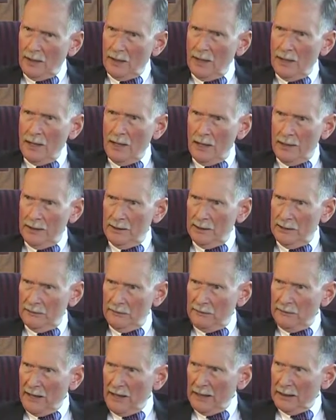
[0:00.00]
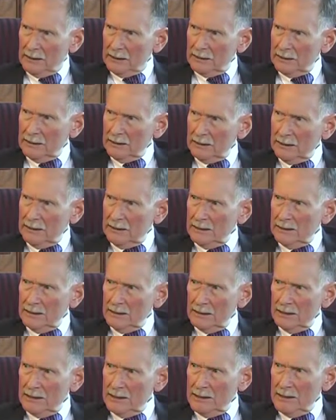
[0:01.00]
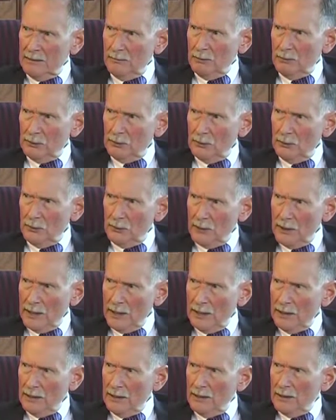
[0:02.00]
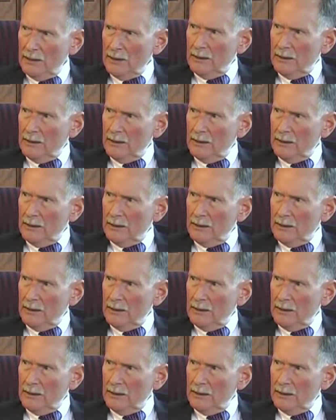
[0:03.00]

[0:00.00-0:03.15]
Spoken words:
None of the faculty is employed